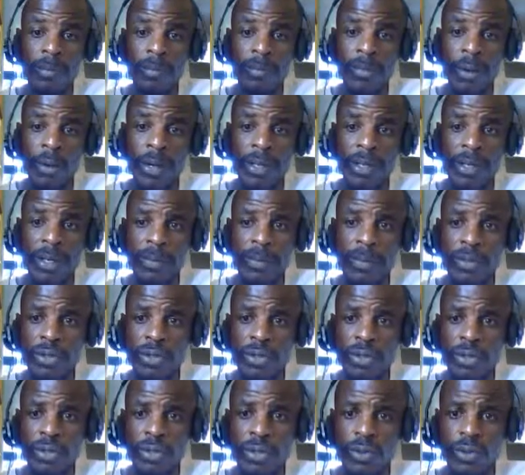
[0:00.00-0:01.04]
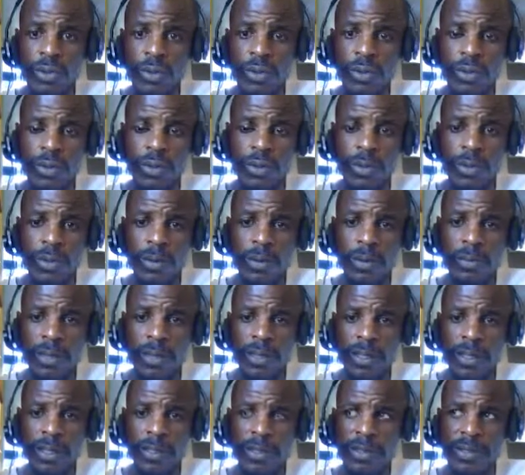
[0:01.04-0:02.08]
Point number two,
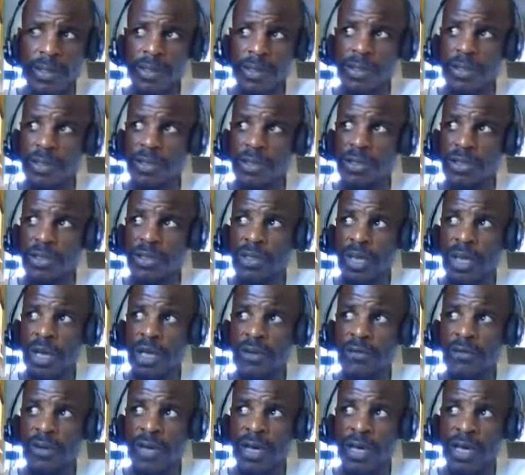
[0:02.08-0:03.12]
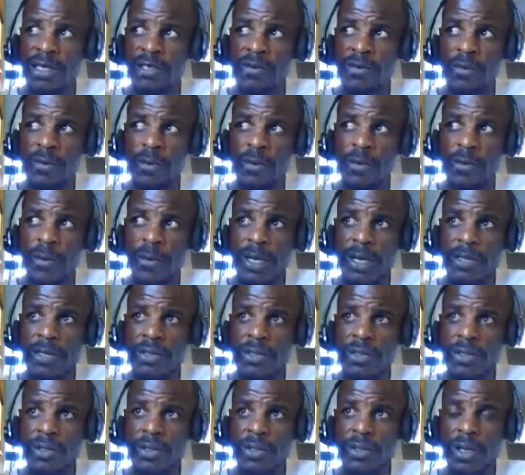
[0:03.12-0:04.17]
because this is just kind of an
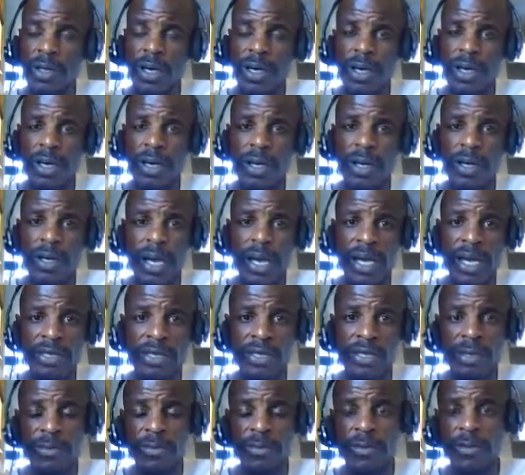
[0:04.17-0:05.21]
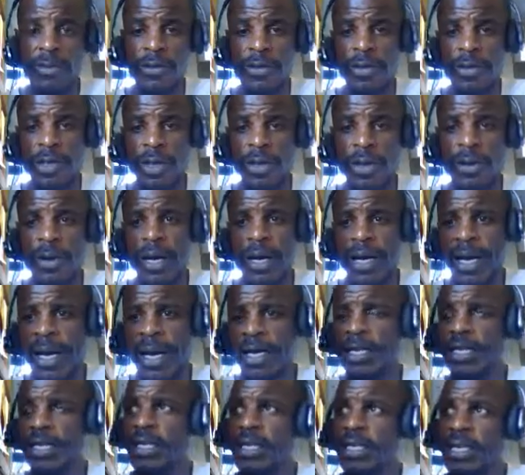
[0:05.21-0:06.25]
exploration. As some of you know, I
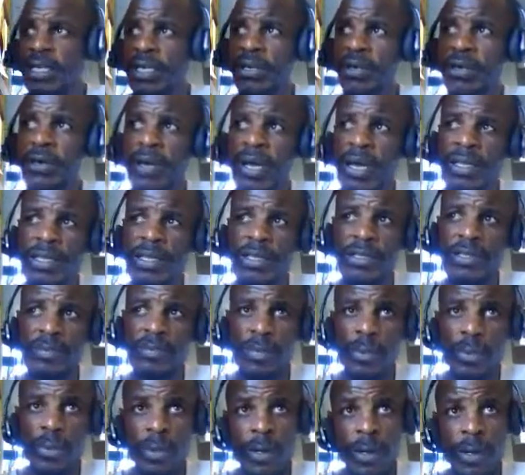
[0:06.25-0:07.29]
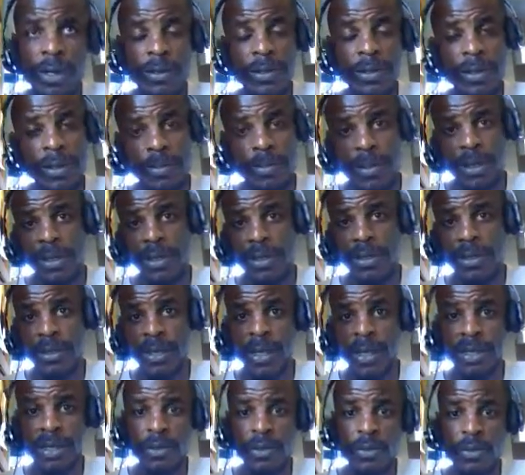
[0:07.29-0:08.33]
kind of linger at this point. I mean,
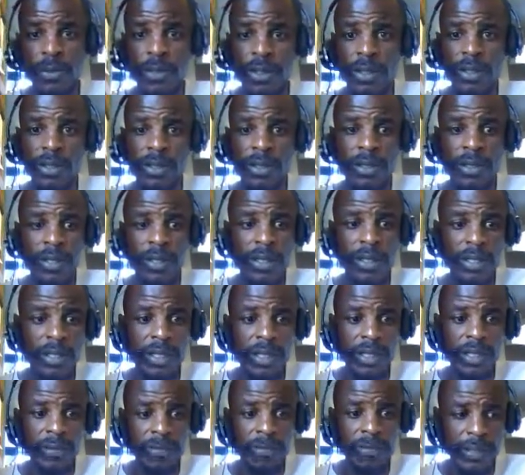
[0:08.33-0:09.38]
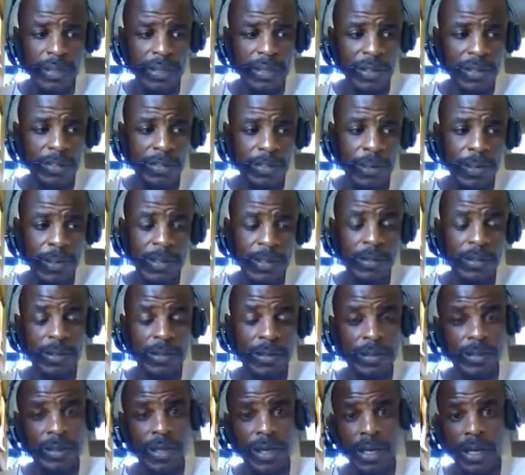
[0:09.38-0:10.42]
I don't want to keep beating the
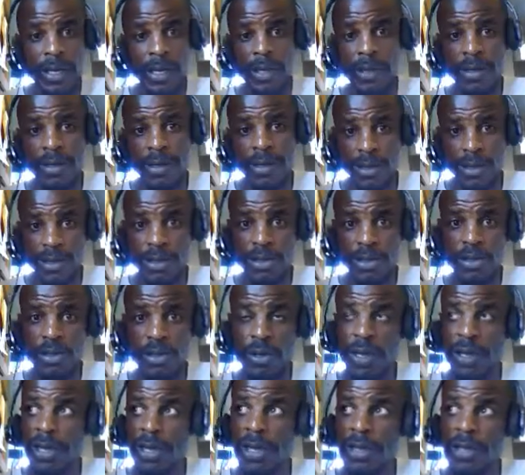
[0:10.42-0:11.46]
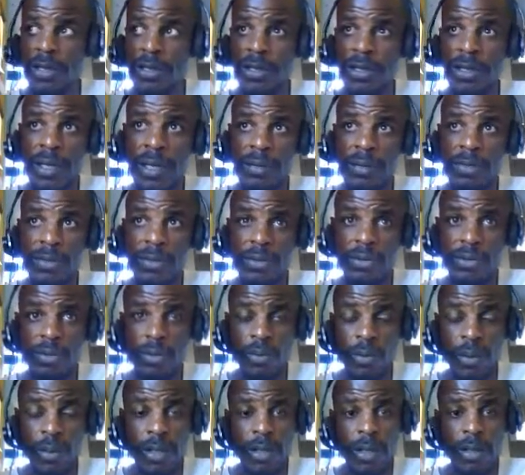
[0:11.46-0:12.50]
point into your head that I'm doing
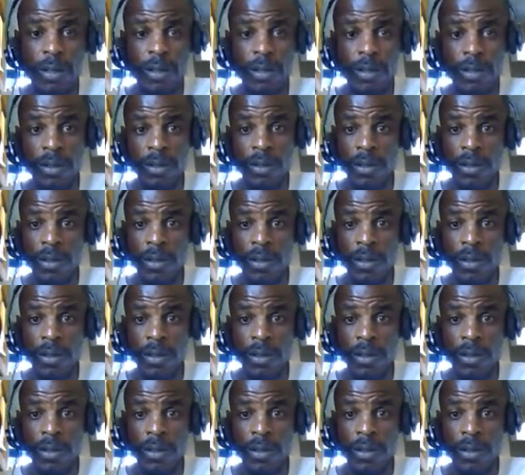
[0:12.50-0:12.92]
well,